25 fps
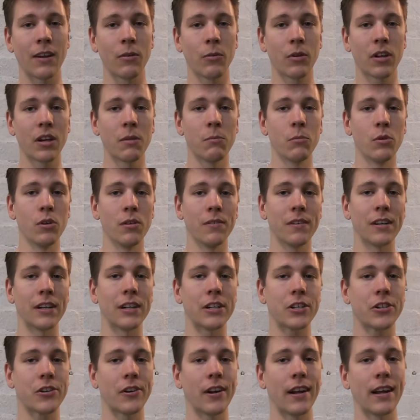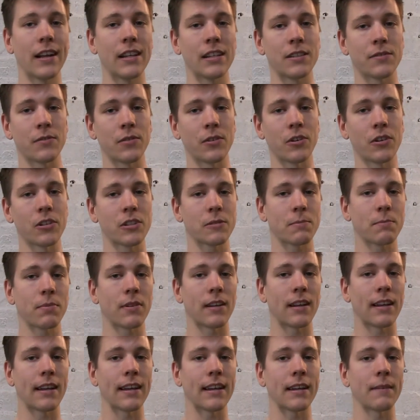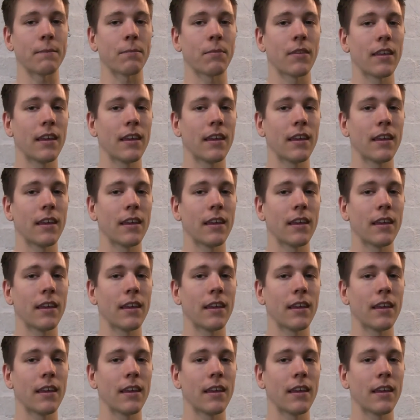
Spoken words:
we're going to move in a transverse plane.